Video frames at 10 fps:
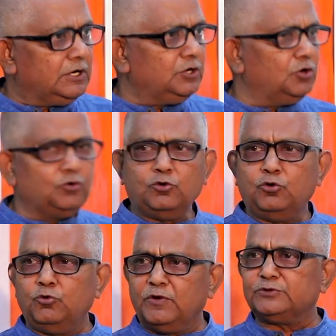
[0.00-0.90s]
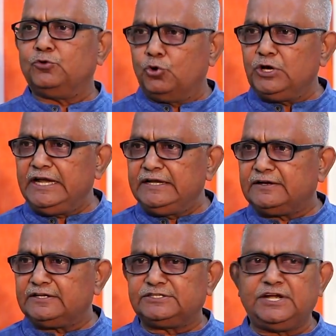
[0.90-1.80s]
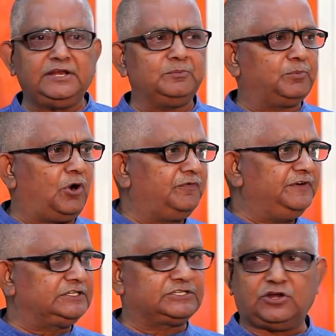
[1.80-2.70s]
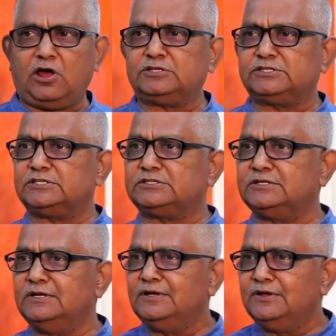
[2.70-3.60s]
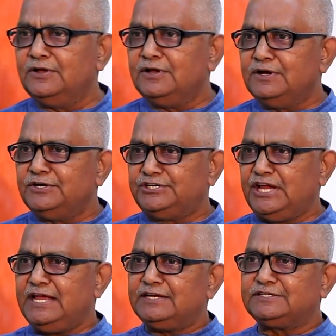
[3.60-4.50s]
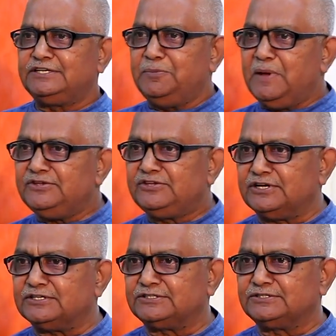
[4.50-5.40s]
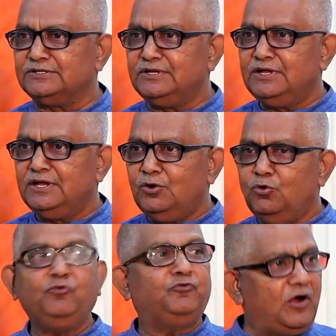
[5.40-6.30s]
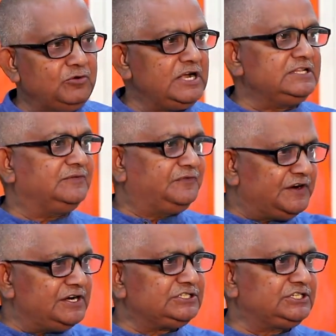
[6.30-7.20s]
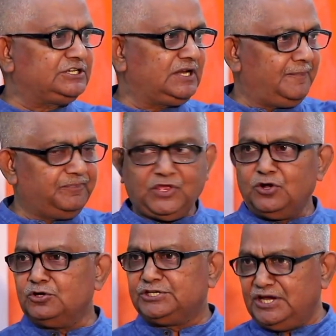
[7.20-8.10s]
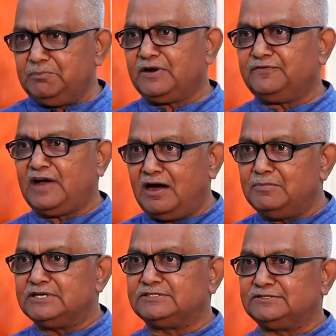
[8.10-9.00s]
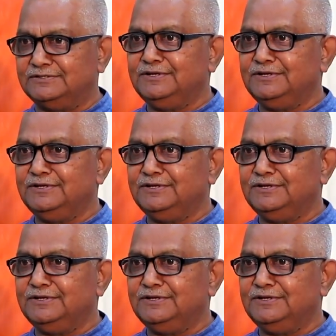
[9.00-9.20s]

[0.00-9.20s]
was only interested in profits, losses, shares, debentures, who founded the first, Chamber of Commerce,